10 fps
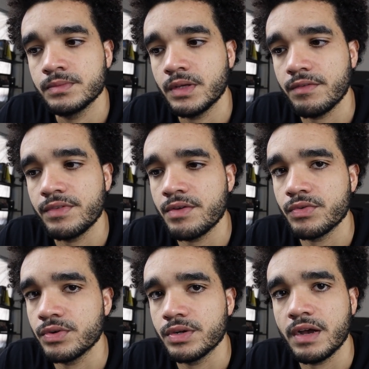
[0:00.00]
I've
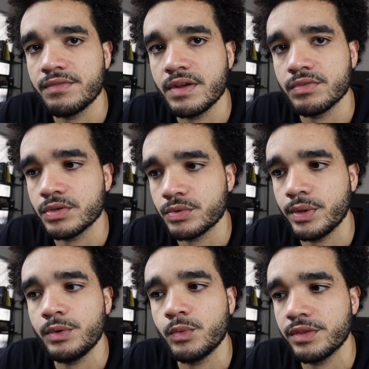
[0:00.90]
never
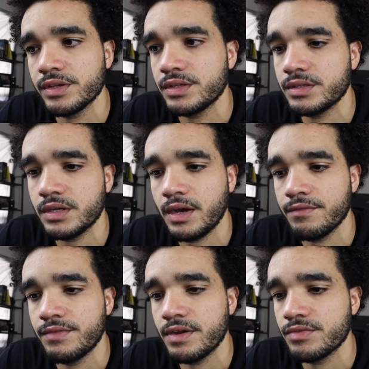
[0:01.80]
agreed with it.
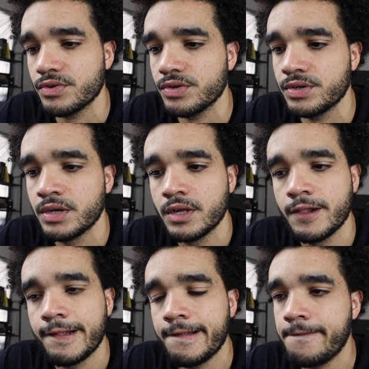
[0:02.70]
I've never
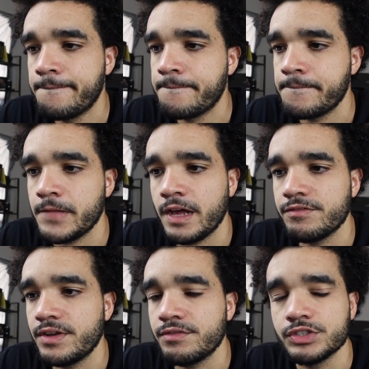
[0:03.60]

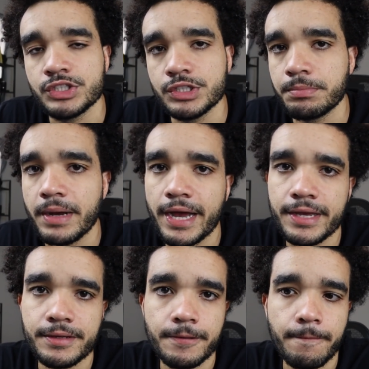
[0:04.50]
stood by
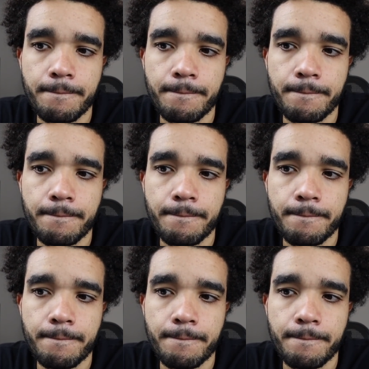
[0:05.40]
it.